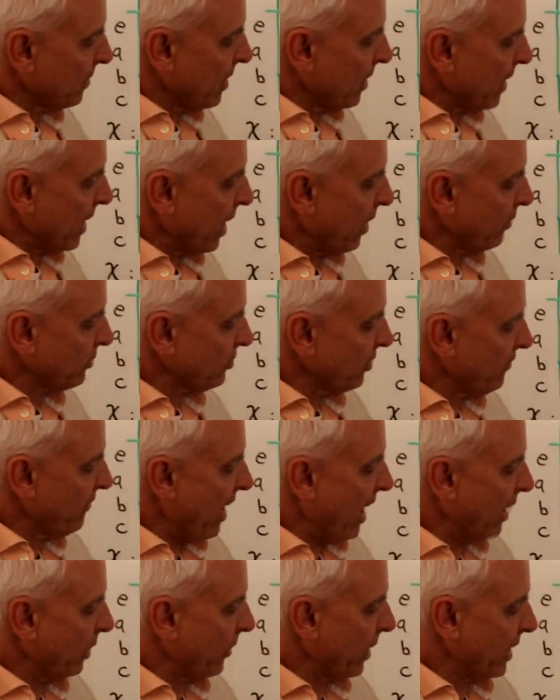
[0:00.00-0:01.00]
character
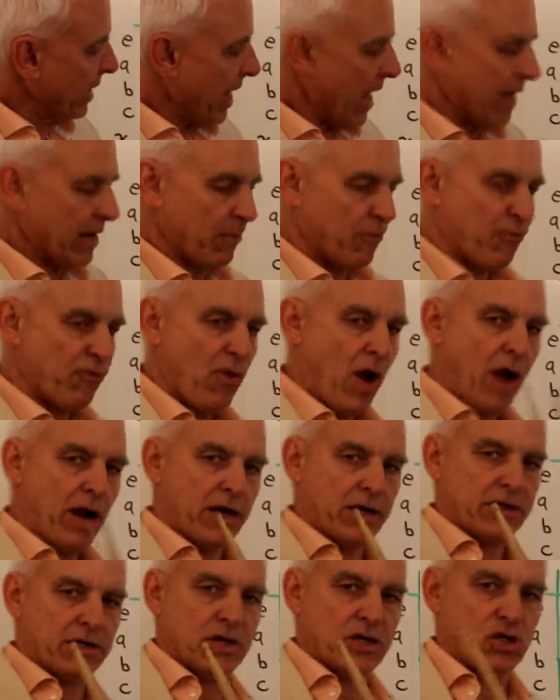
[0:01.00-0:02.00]
evaluated at a
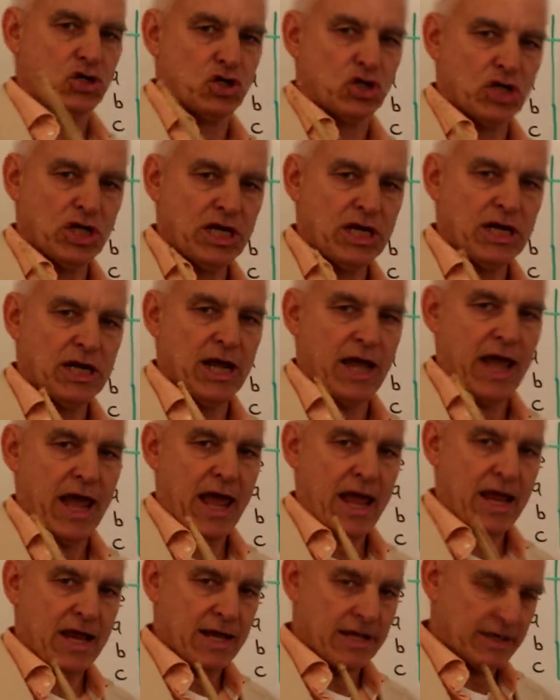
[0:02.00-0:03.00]
product g
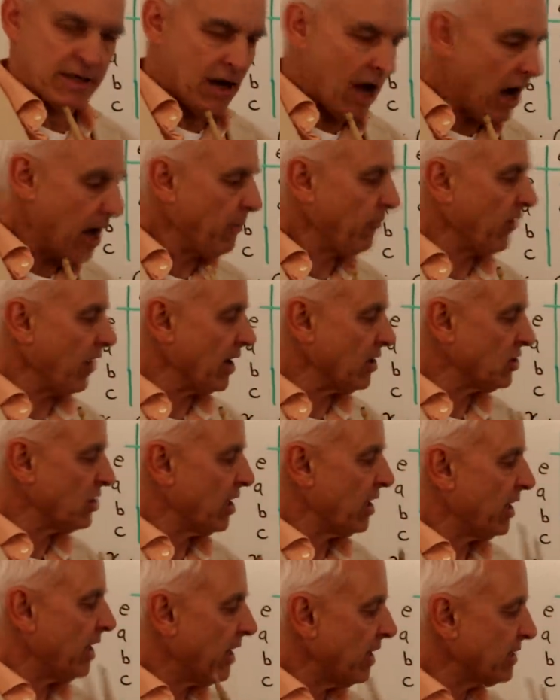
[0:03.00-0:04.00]
times h
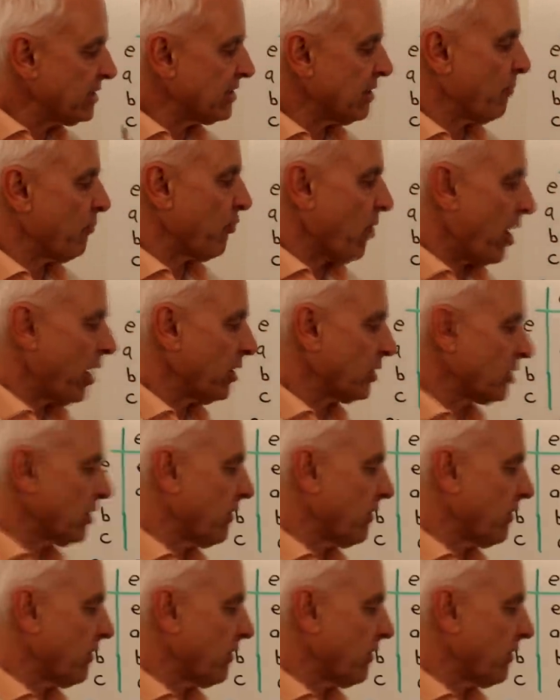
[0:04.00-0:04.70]
is the product